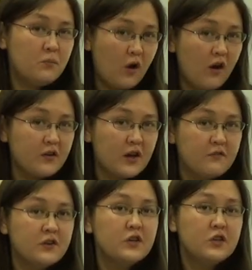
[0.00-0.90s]
part
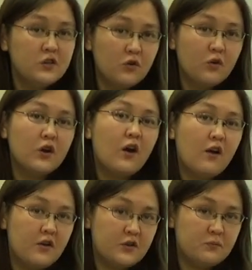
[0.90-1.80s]
of your
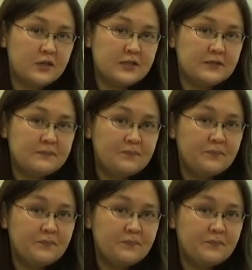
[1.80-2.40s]
argument.